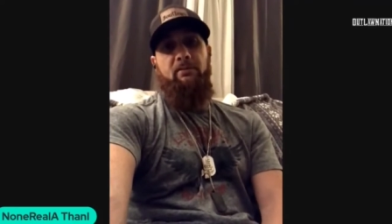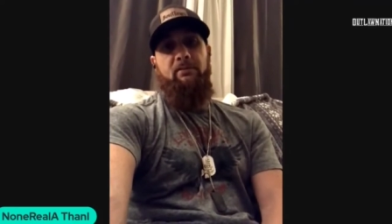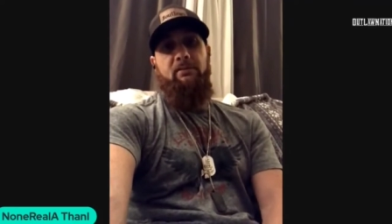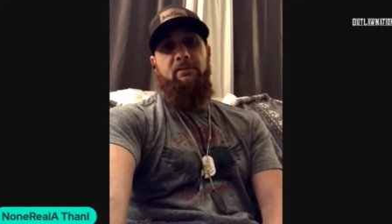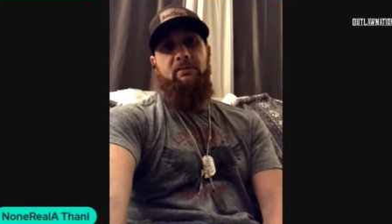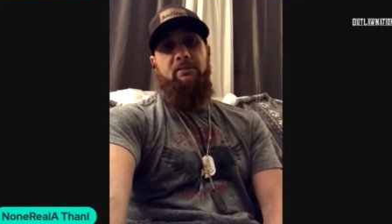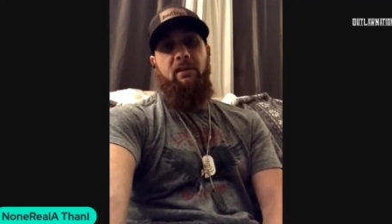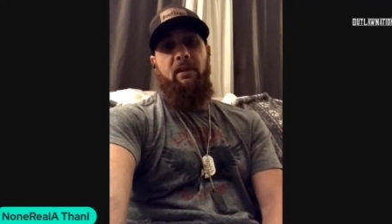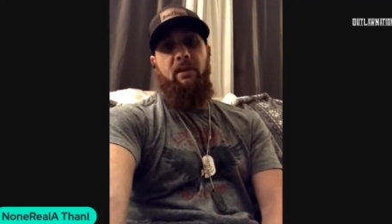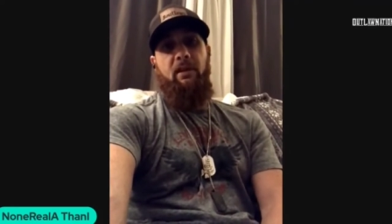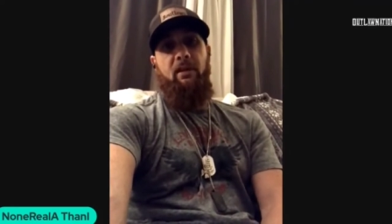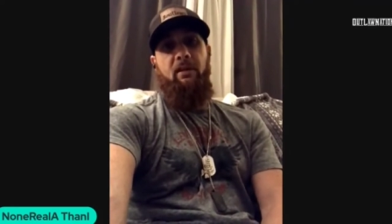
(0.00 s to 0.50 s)
to
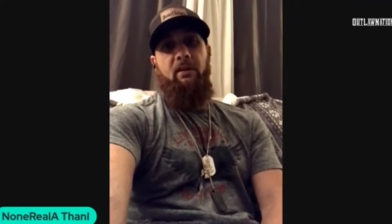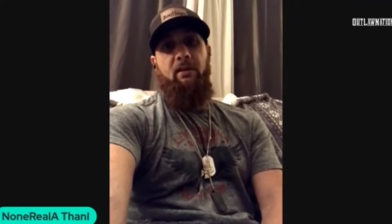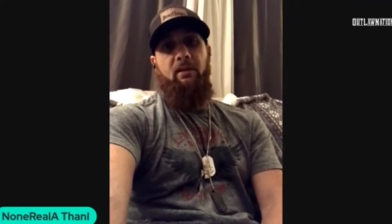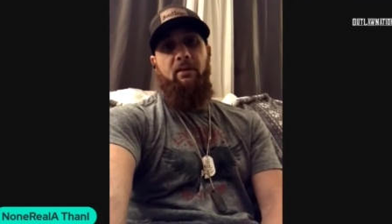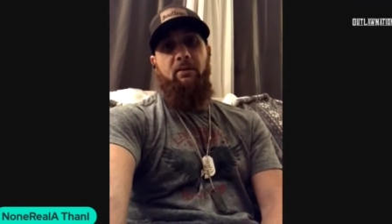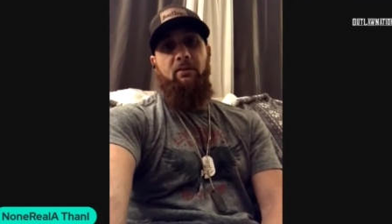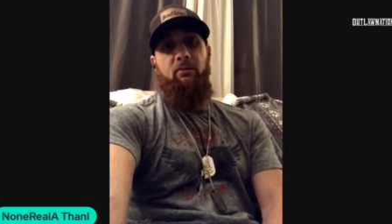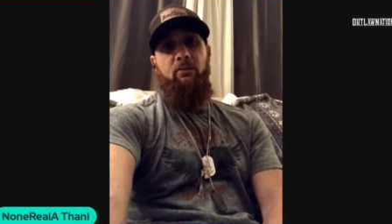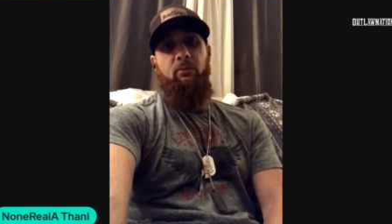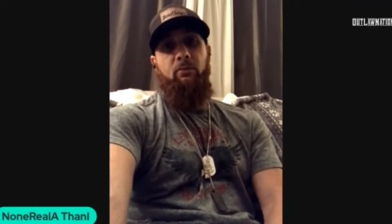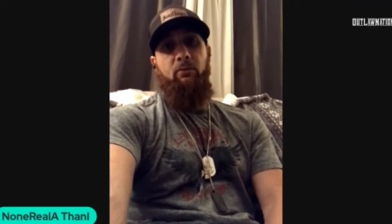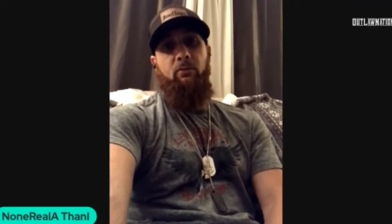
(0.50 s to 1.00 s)
stay in
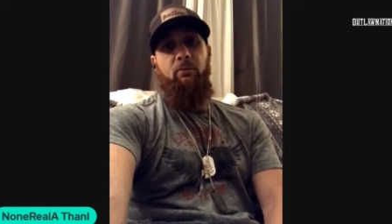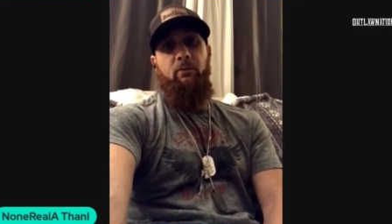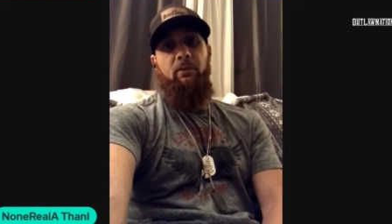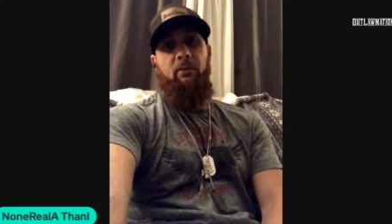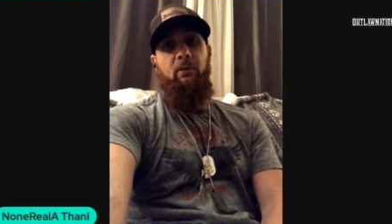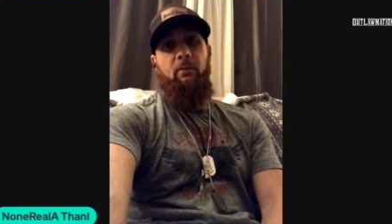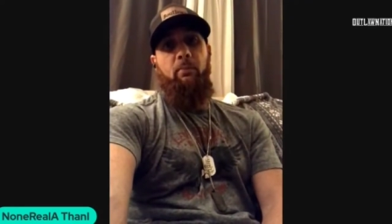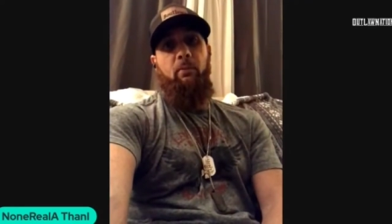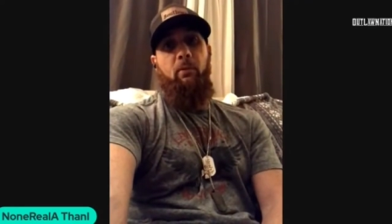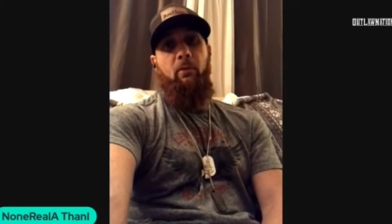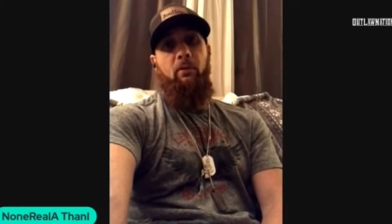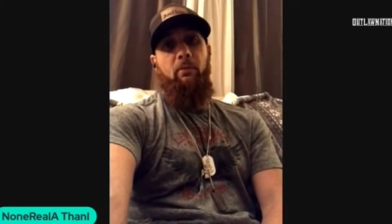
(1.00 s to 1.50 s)
the room in the
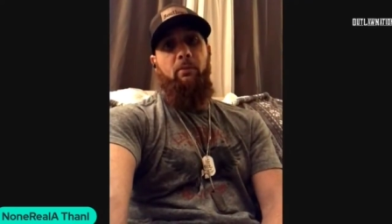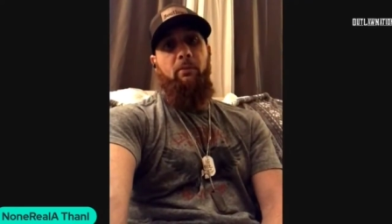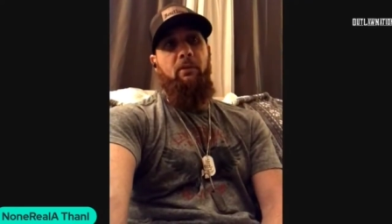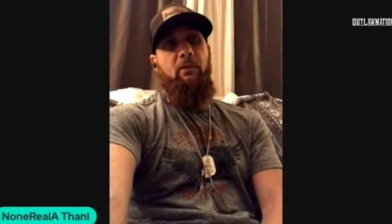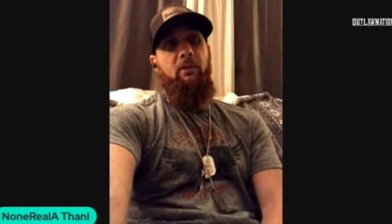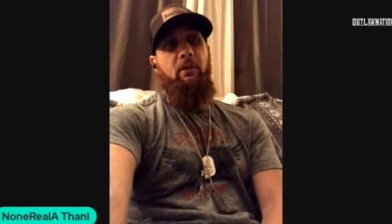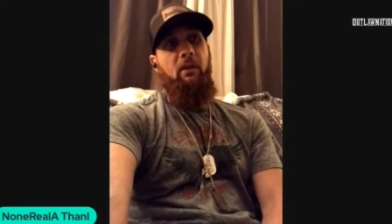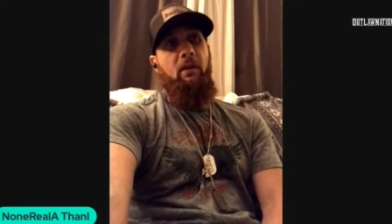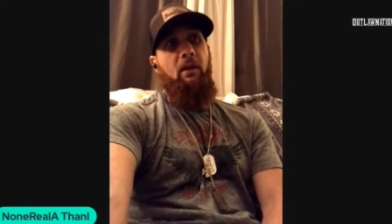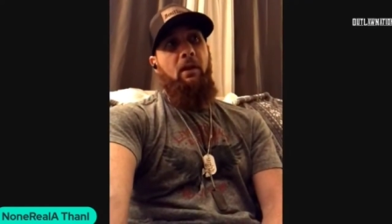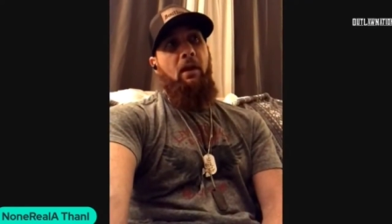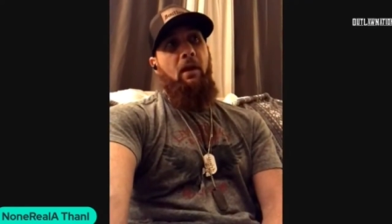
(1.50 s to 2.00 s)
apartment
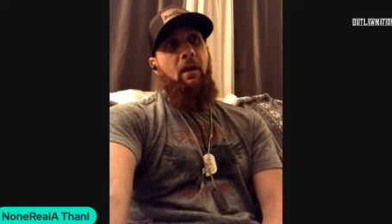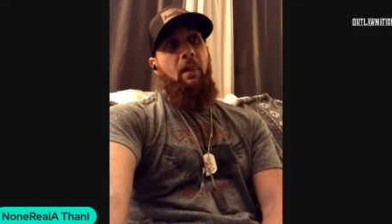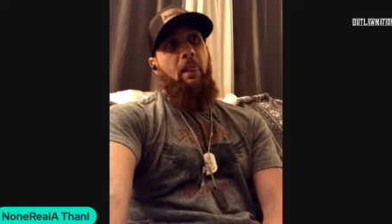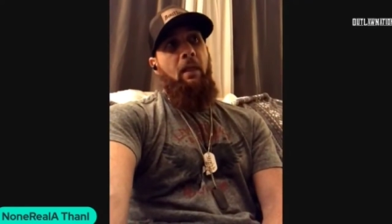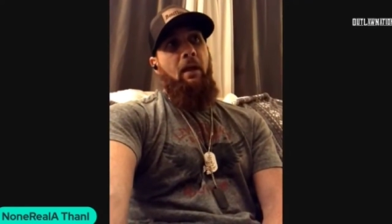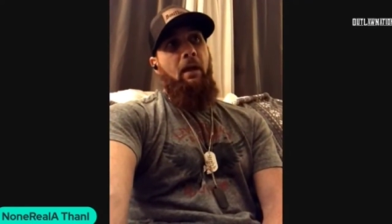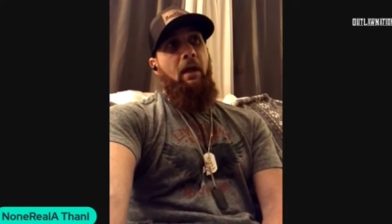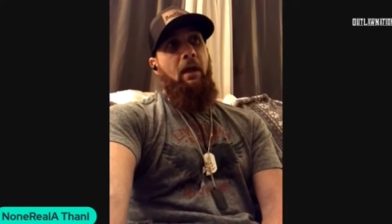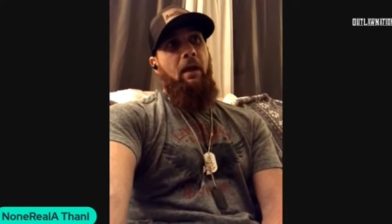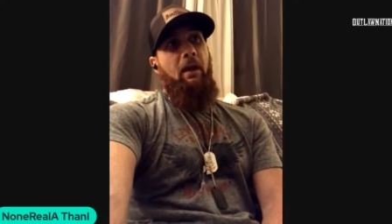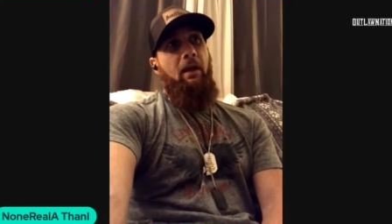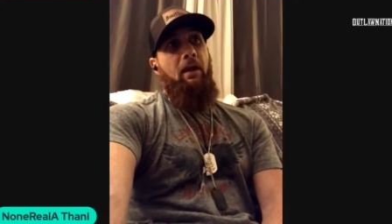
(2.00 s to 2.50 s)

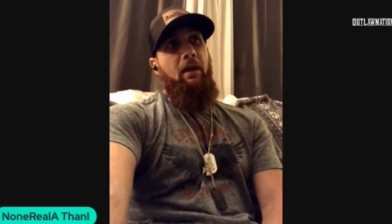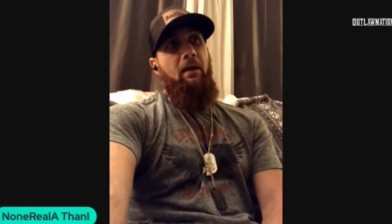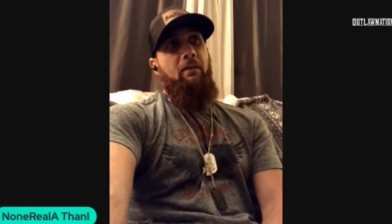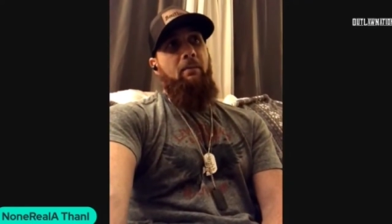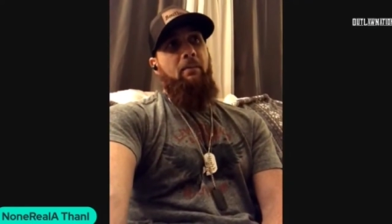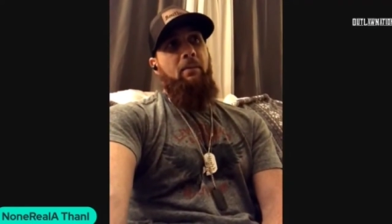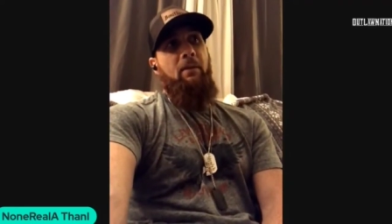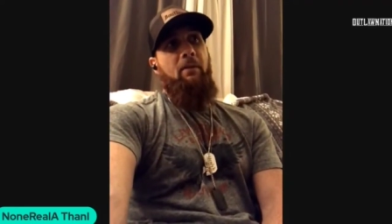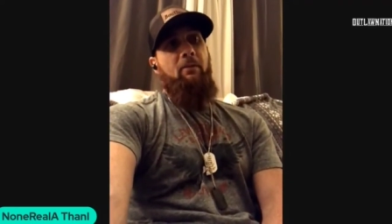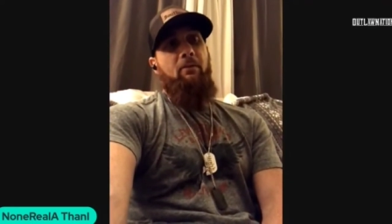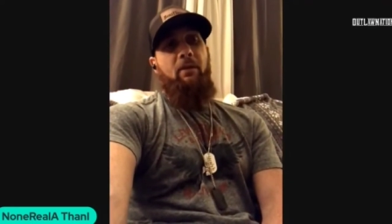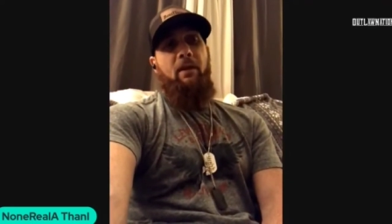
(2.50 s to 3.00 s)
and
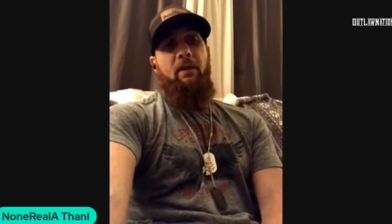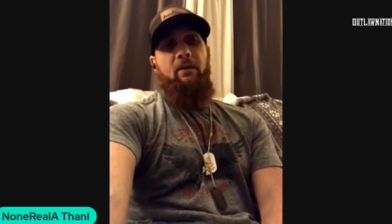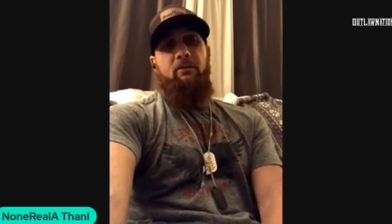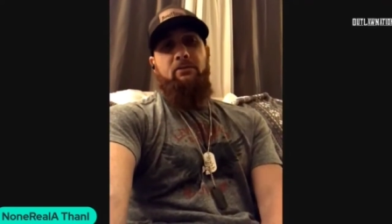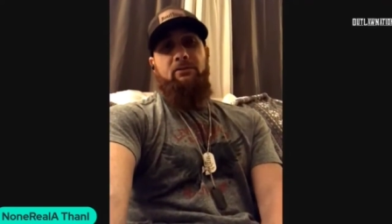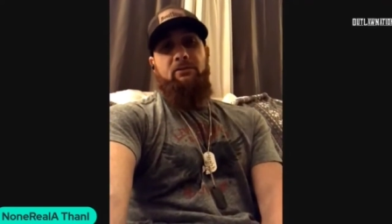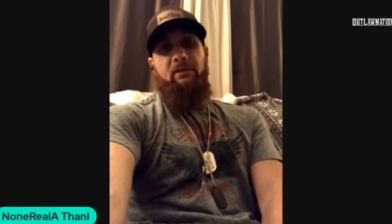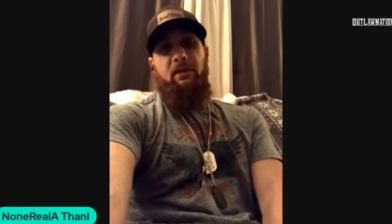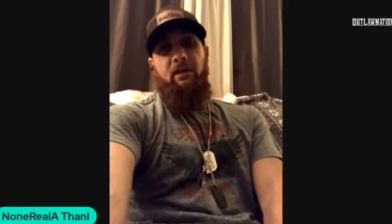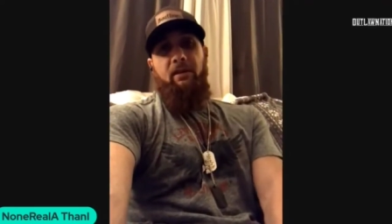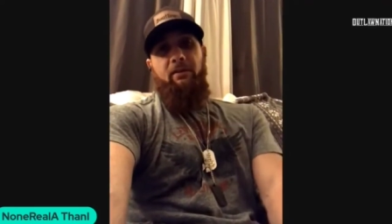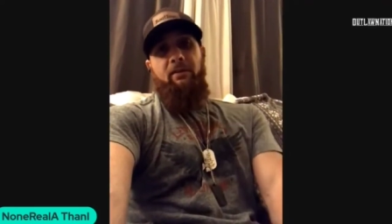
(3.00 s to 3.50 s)
me and Randall
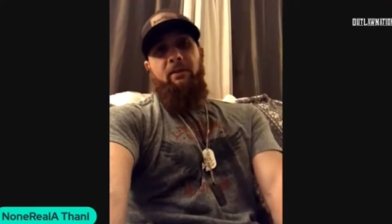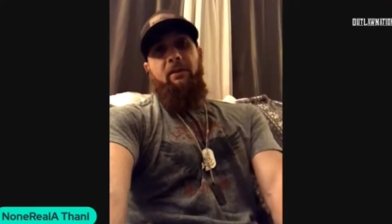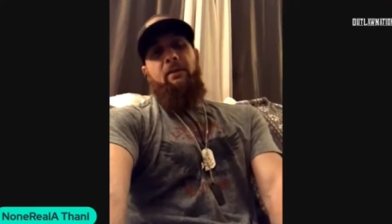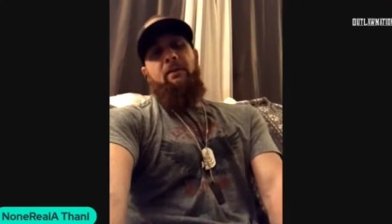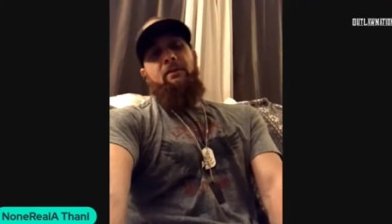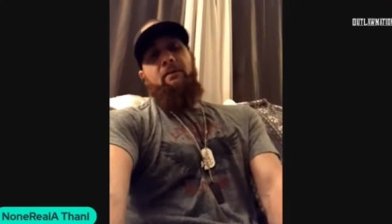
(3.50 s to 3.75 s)
sat there.